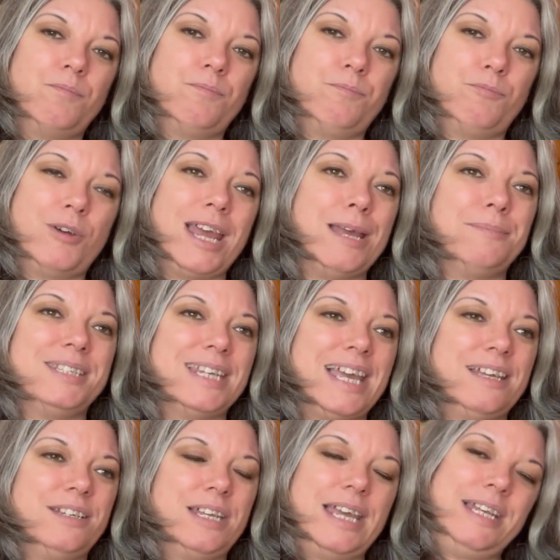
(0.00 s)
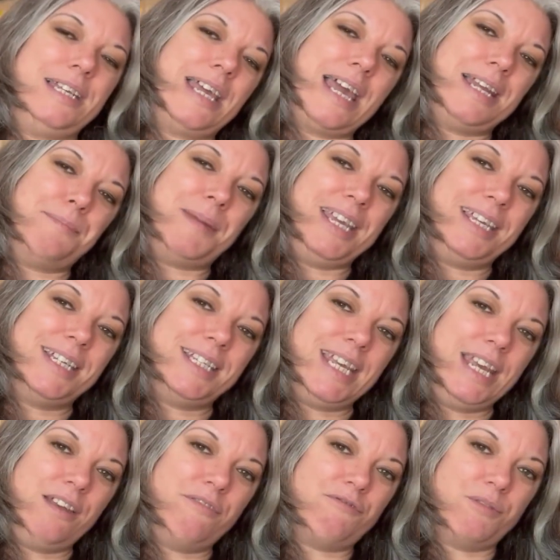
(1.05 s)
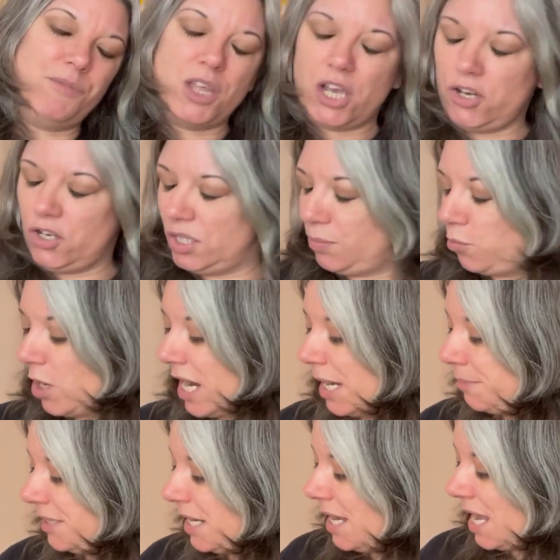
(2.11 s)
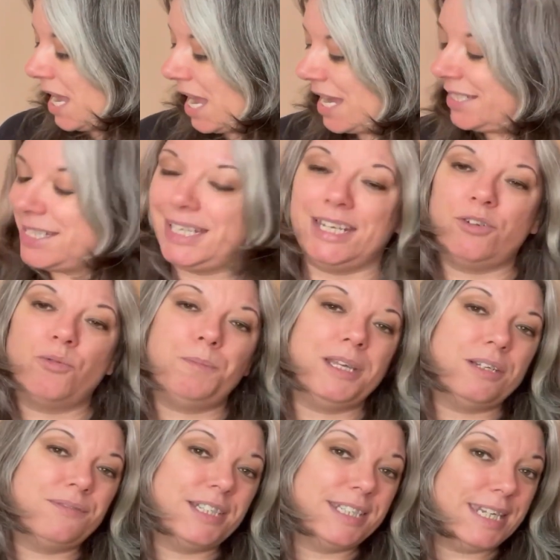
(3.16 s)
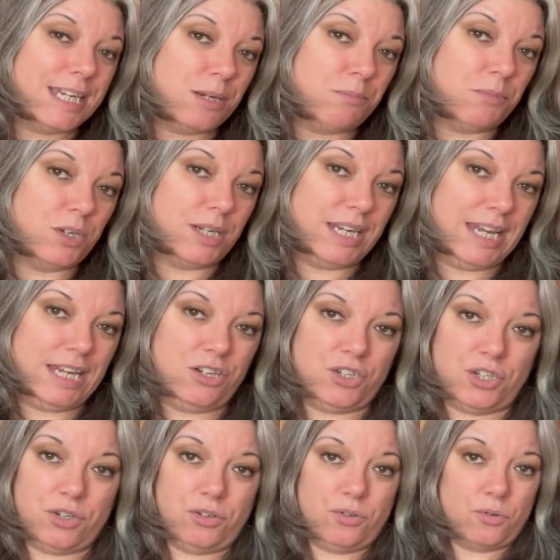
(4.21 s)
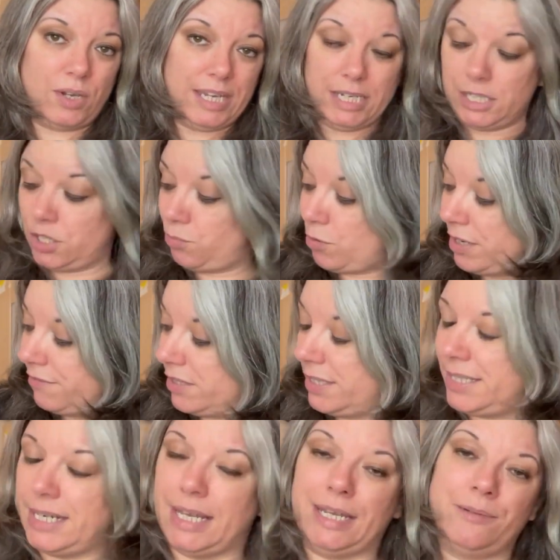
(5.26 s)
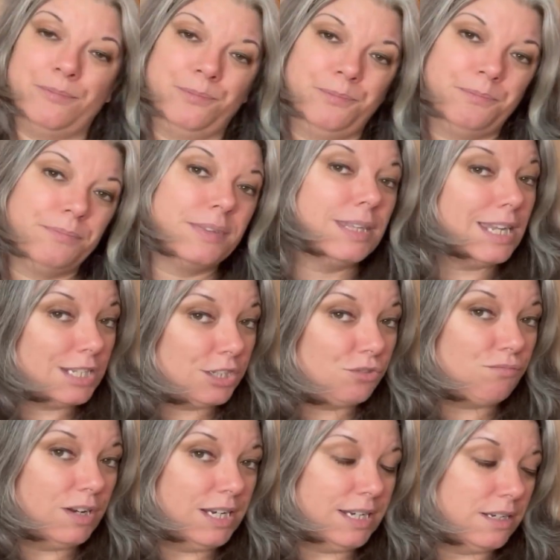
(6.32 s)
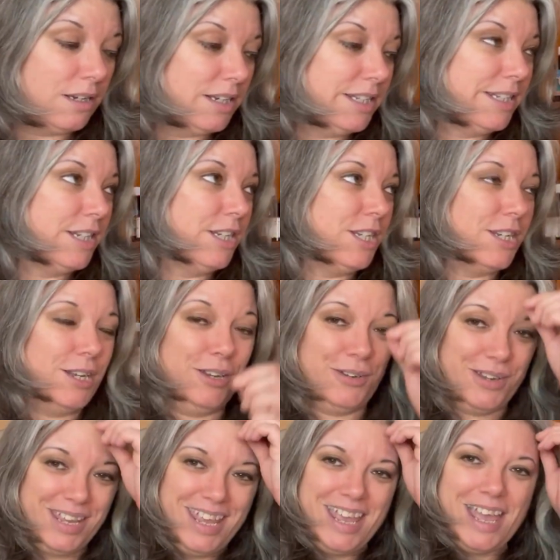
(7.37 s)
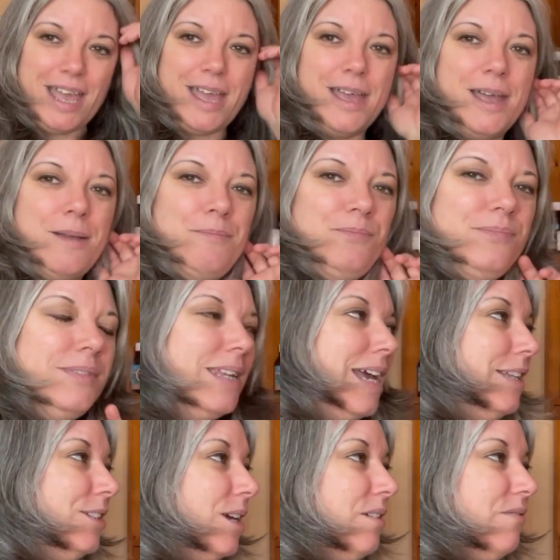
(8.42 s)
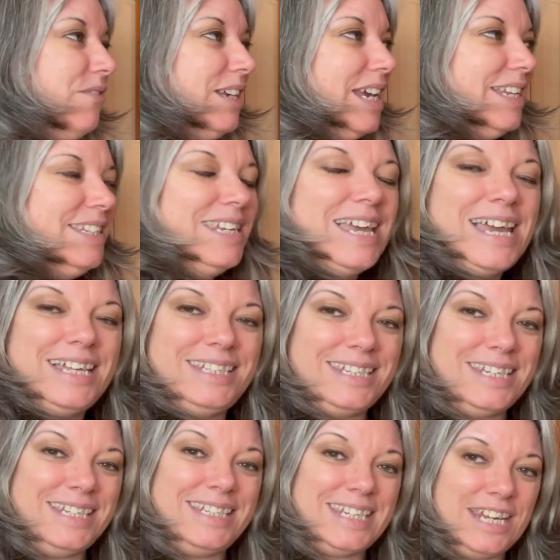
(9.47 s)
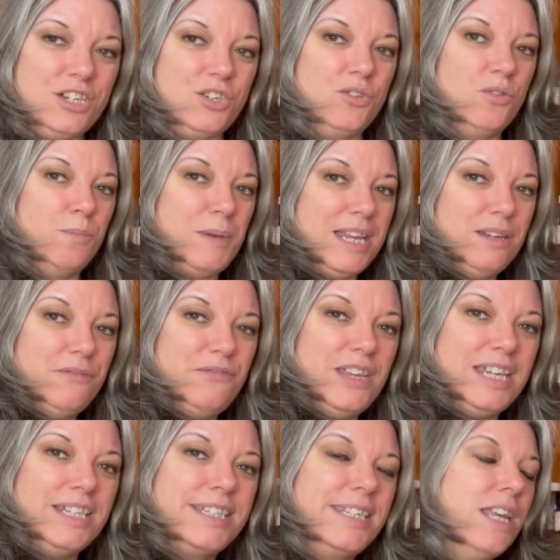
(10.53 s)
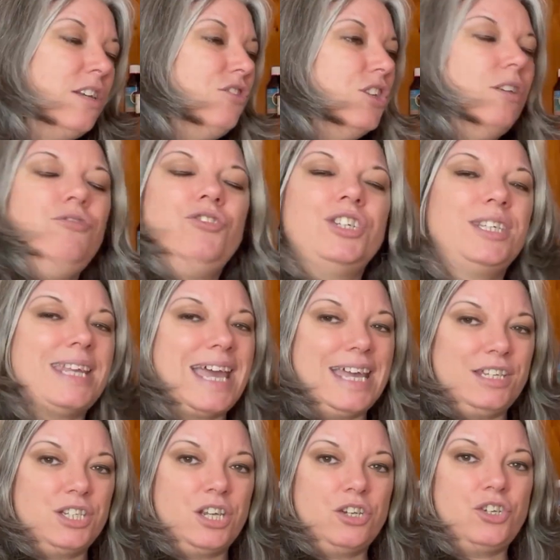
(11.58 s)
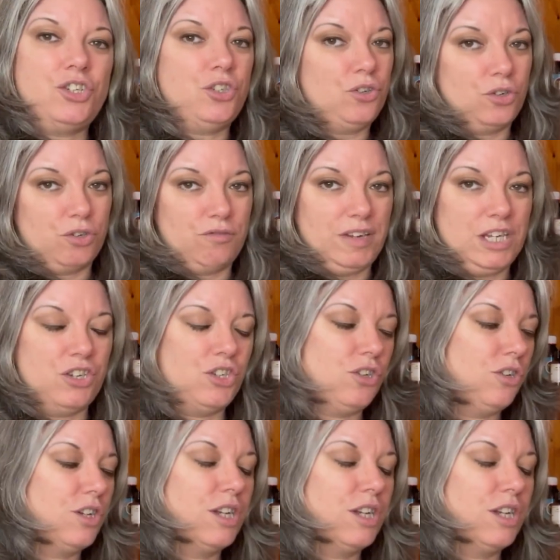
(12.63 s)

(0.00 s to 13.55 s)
perhaps and make a tea from those. Perhaps add a little bit of cinnamon into your English breakfast tea. That's really nice to do. And don't forget to add additional benefits. Don't just add sugar in. Sugar